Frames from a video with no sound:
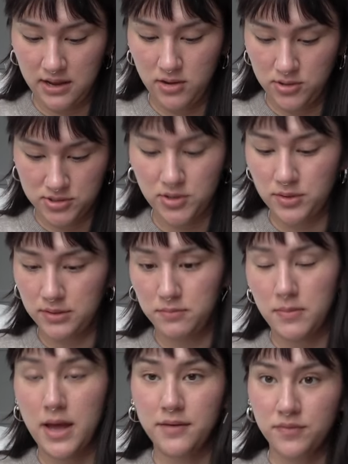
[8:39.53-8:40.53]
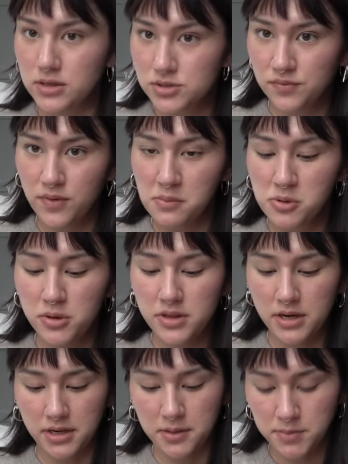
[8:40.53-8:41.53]
also had finished in February
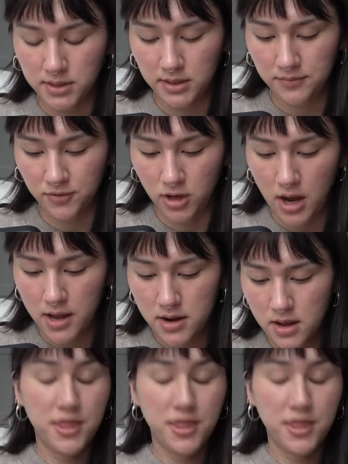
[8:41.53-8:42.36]
that I completely forgot.